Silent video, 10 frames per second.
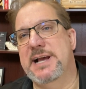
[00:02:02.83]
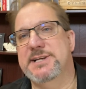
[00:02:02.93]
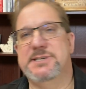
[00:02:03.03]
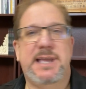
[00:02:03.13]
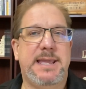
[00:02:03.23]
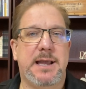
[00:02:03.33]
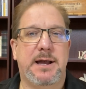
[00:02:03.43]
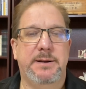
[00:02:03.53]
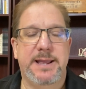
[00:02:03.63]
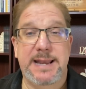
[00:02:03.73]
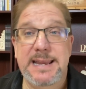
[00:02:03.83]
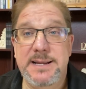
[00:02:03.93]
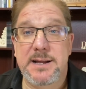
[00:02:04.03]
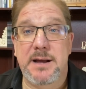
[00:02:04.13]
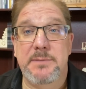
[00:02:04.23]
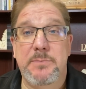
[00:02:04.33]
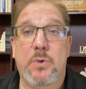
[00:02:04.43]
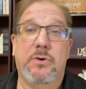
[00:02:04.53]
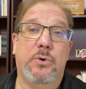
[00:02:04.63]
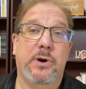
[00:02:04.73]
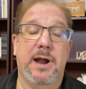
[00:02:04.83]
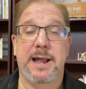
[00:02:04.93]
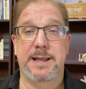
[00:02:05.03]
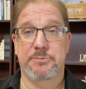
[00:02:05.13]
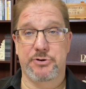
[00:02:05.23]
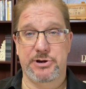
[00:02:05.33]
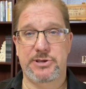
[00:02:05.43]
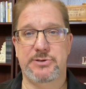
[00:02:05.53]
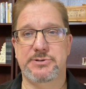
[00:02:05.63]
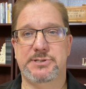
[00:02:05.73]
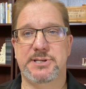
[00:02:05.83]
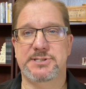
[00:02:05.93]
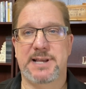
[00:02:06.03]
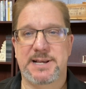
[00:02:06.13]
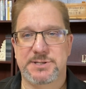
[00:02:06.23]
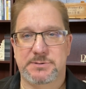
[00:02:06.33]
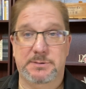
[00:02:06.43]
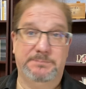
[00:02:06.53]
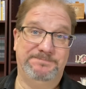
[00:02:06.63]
as an income, or I am going to use this as